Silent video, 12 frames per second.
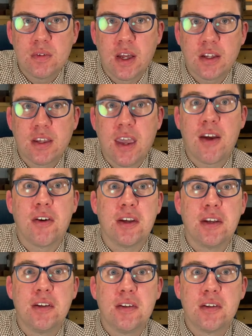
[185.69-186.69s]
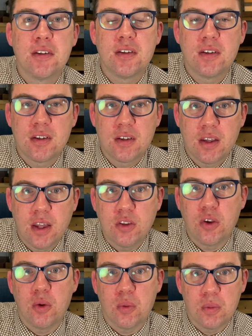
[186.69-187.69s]
and Gary and
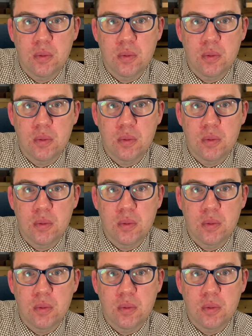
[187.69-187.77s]
you.